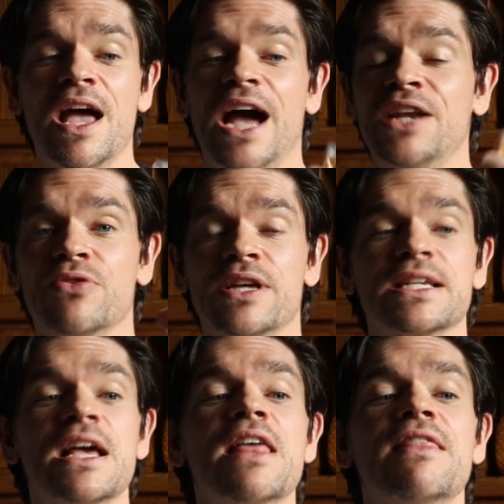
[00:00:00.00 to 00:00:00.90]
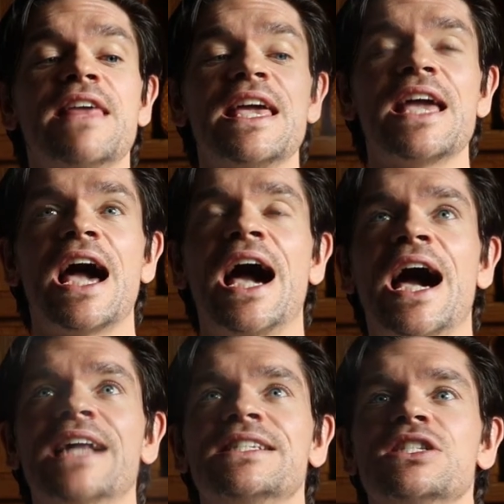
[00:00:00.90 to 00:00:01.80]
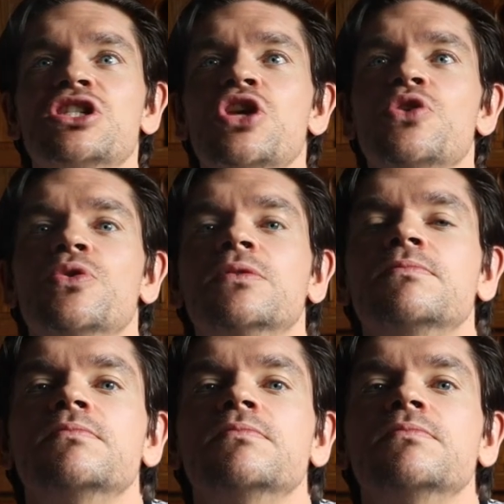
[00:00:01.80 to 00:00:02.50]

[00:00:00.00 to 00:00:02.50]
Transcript: I know this. They had two,